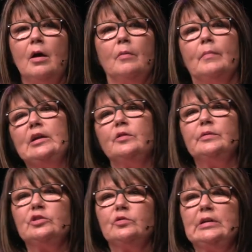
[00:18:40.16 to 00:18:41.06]
Michael
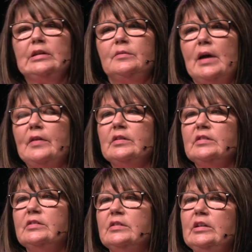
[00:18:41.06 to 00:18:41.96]
was greeted by the
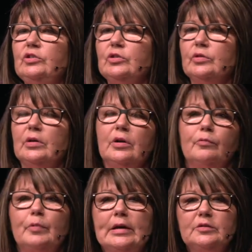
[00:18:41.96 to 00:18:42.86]
senior
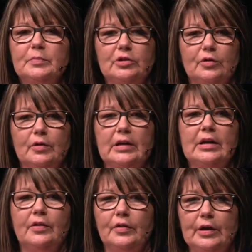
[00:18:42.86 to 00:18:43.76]
respiratory
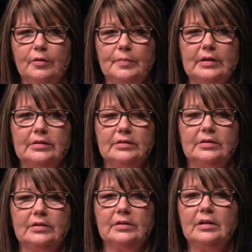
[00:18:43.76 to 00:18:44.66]
therapist,
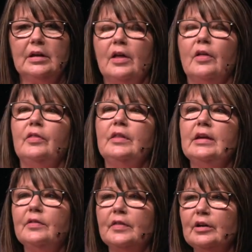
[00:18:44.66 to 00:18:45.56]

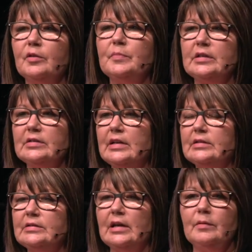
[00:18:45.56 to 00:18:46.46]
the therapist at
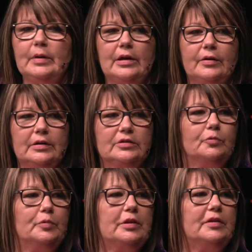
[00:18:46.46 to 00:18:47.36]
St. Mary's
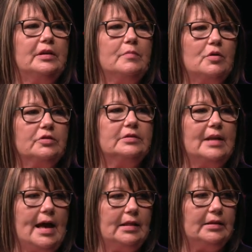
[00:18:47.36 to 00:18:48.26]
with the most
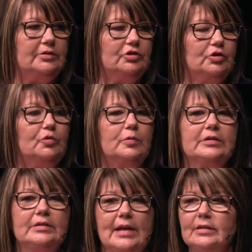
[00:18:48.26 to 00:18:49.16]
knowledge, who
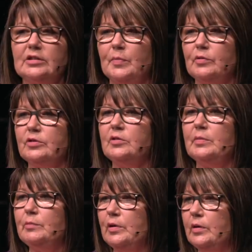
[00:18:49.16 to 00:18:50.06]
was not supposed to
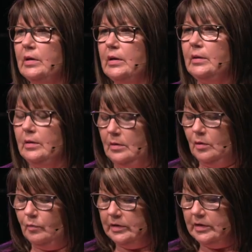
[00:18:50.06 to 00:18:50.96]
be working,
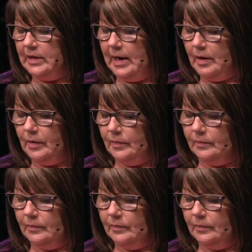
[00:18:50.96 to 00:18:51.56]
was there.